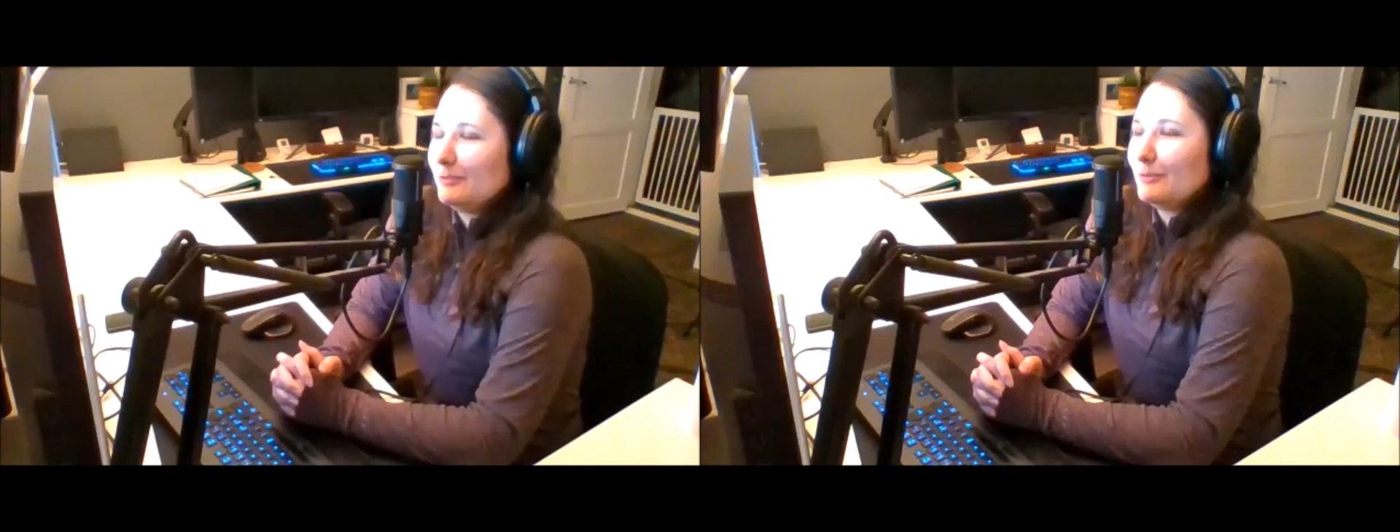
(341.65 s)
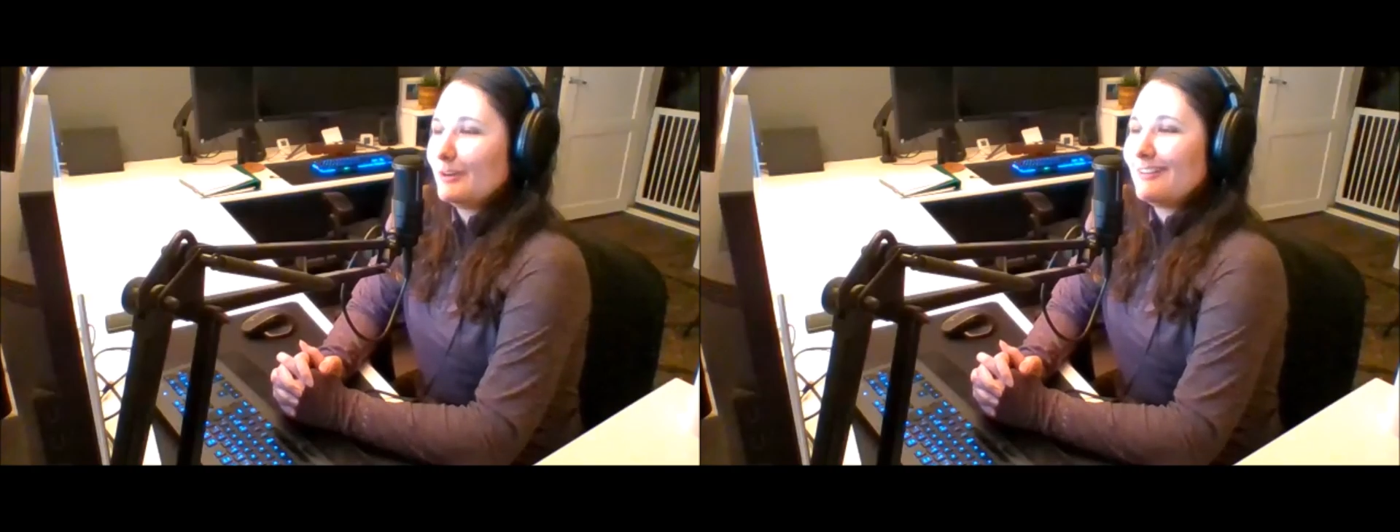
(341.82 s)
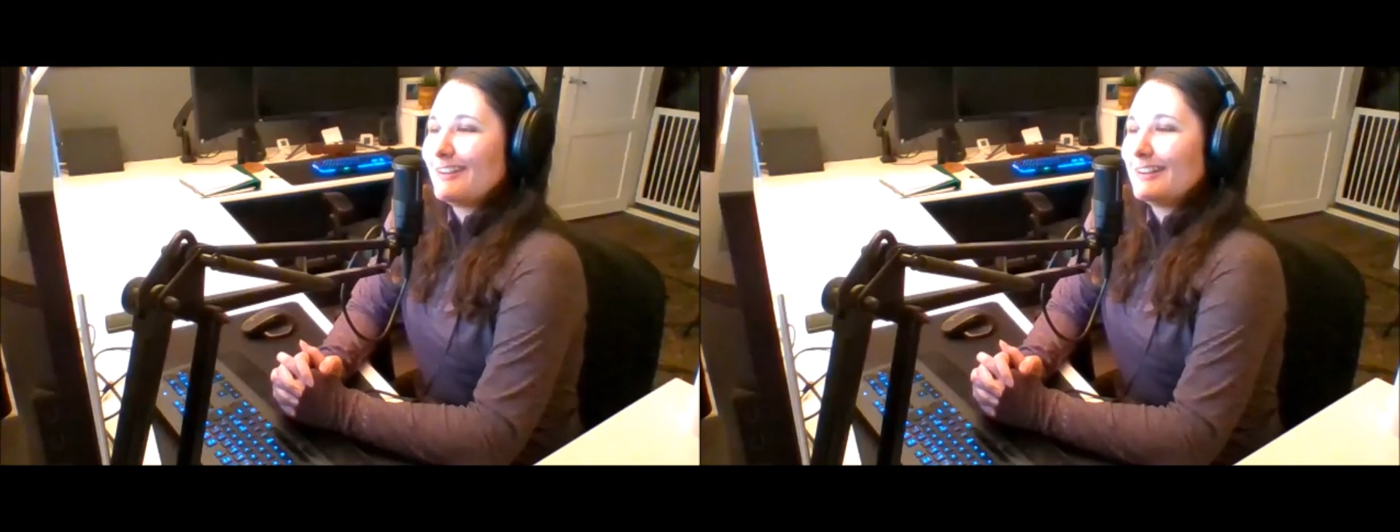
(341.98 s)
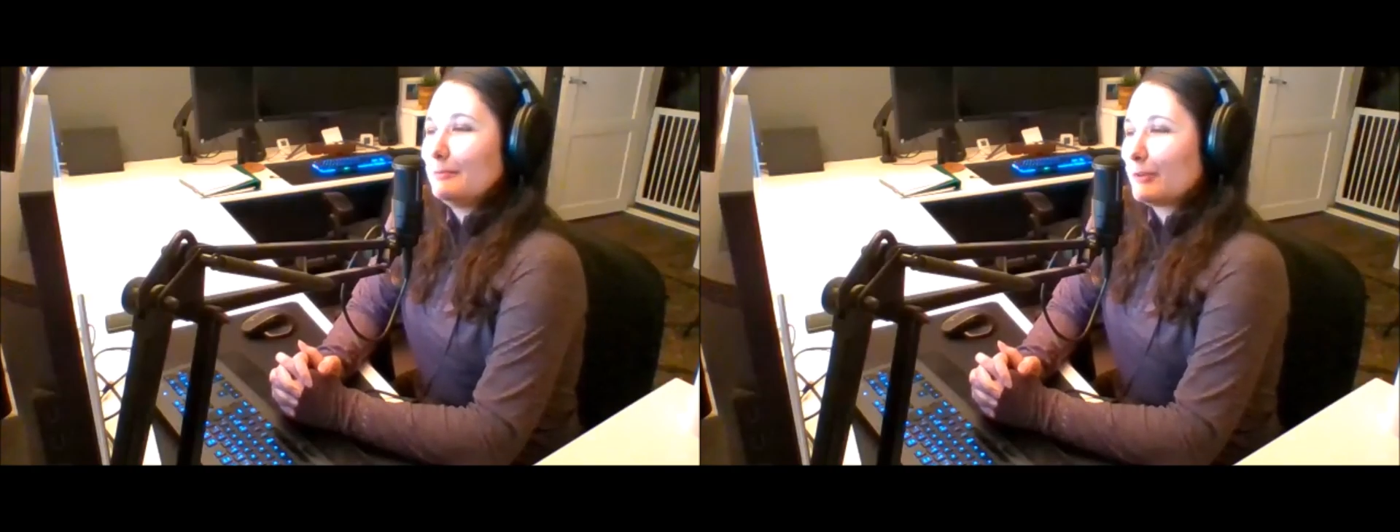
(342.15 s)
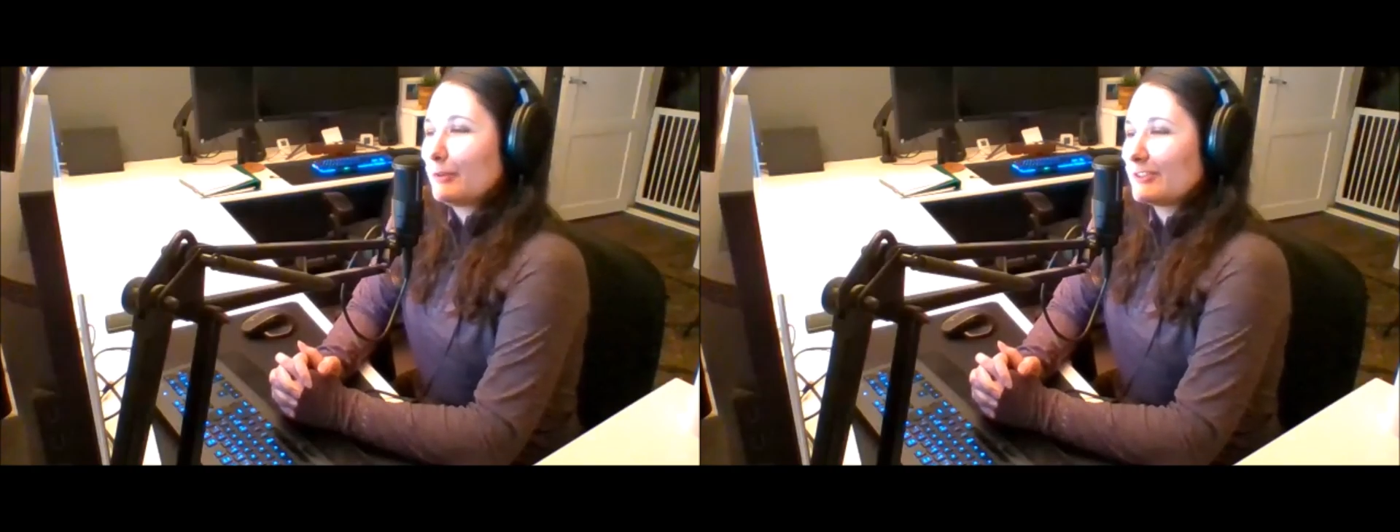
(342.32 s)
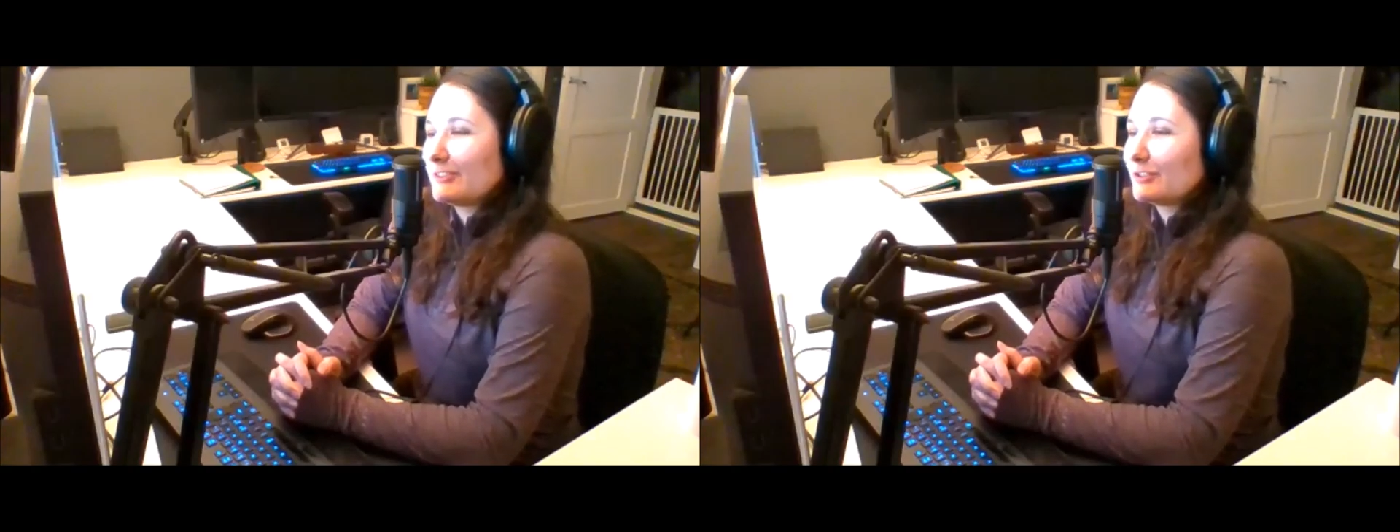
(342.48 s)
what kind of
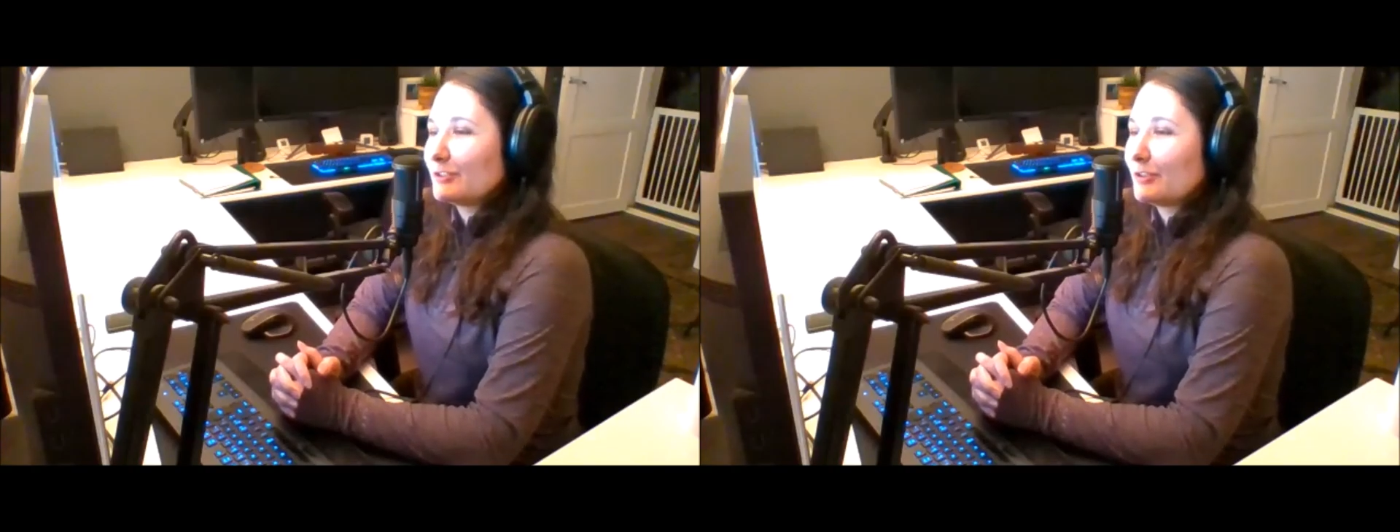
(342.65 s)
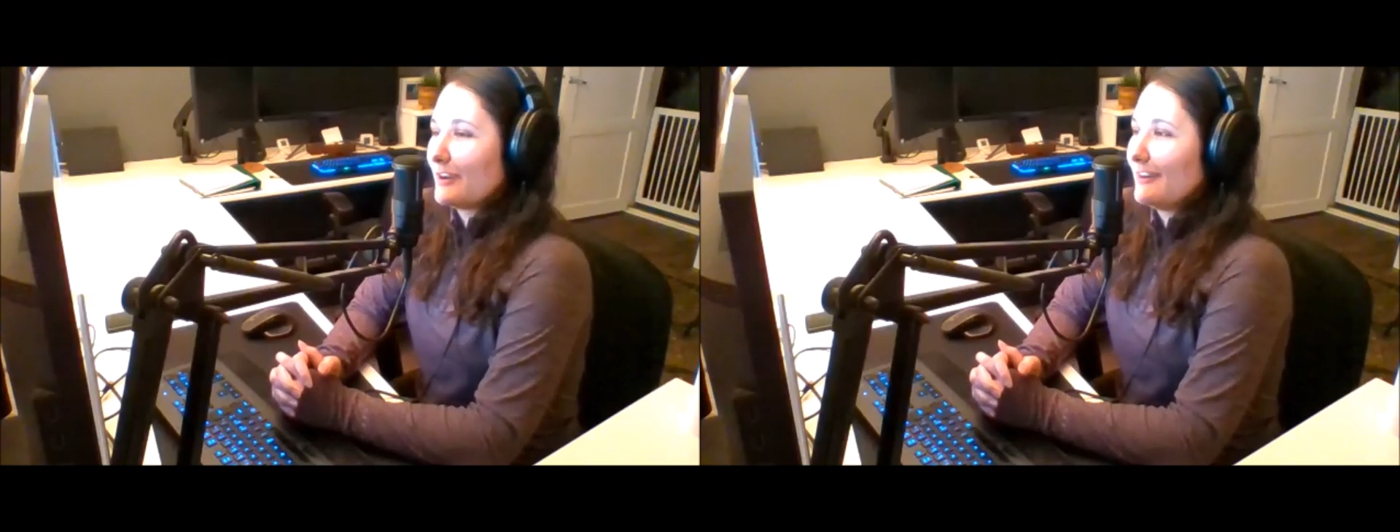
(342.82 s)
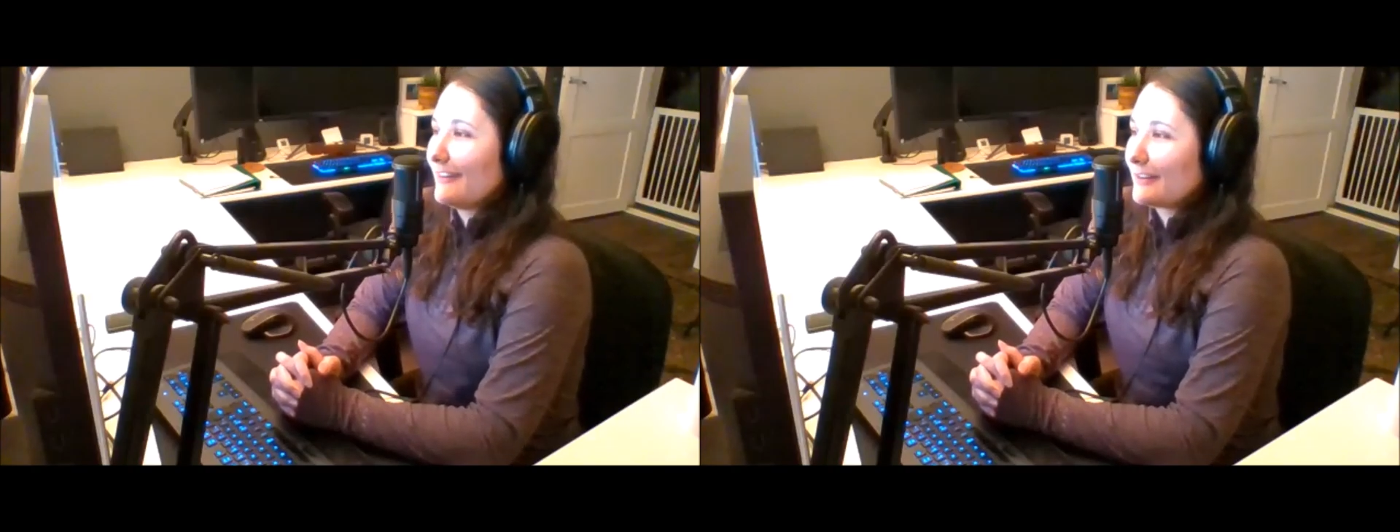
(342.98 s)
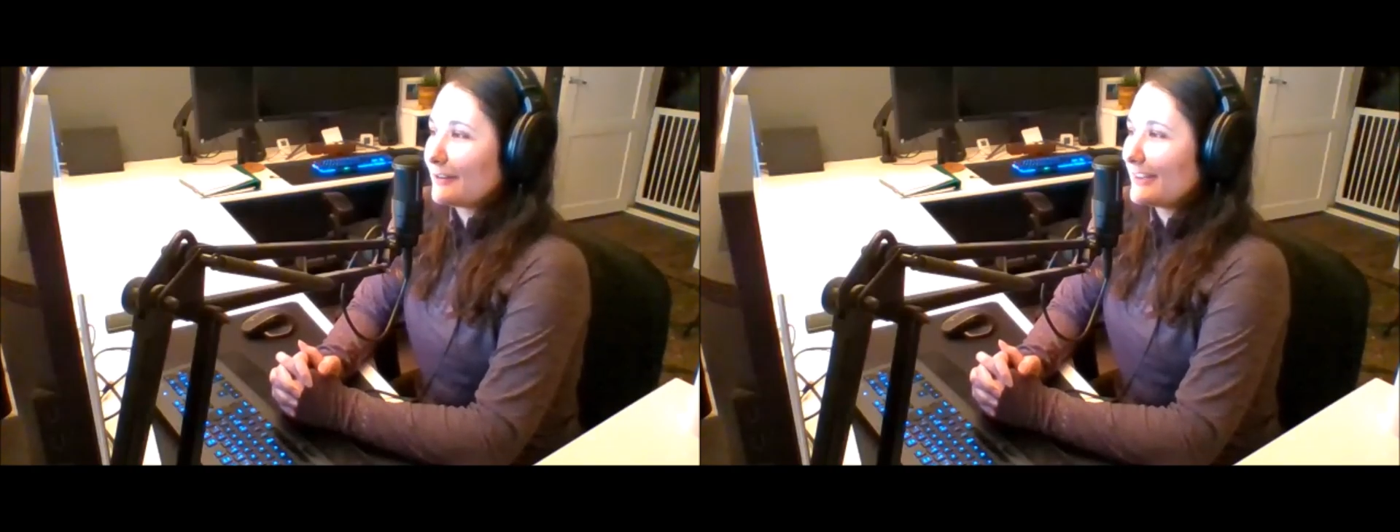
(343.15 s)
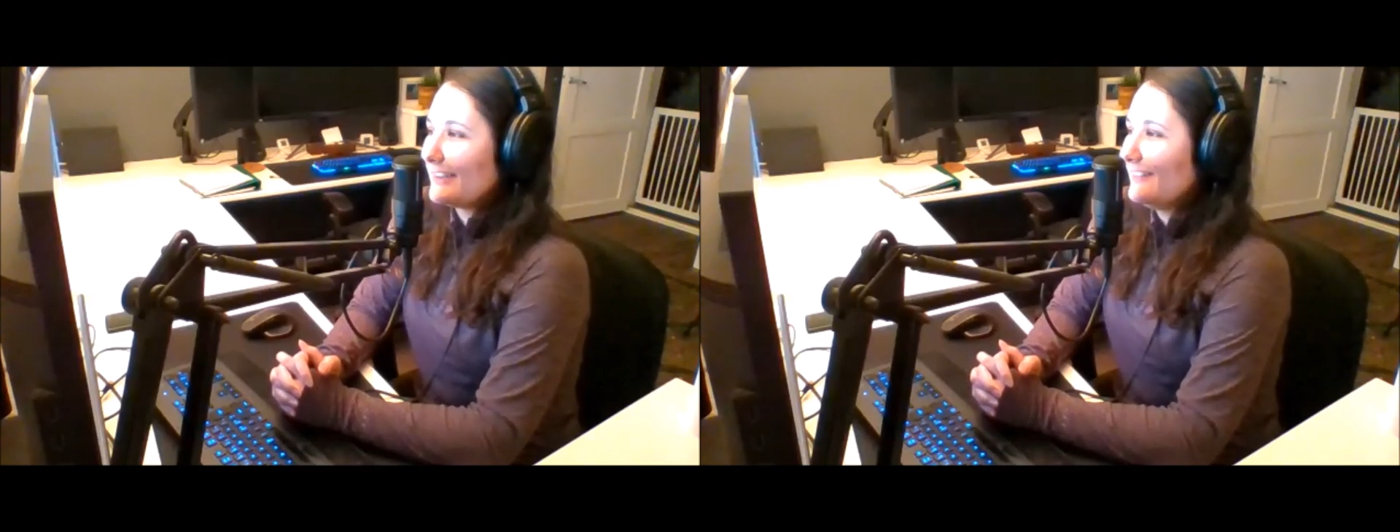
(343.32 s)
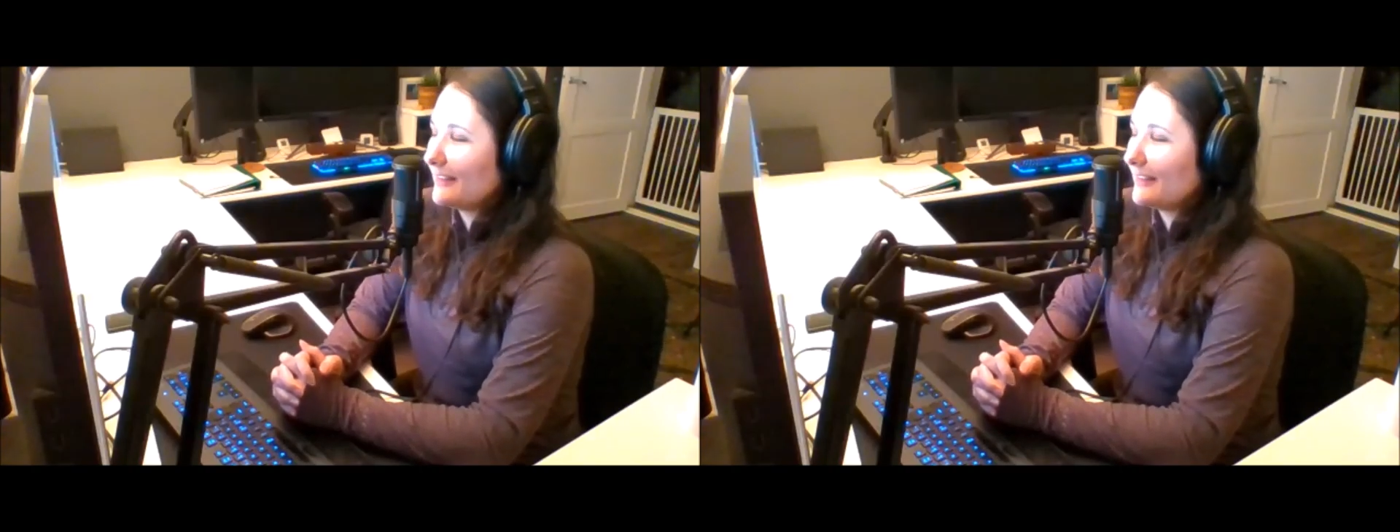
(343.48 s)
person you're hiring.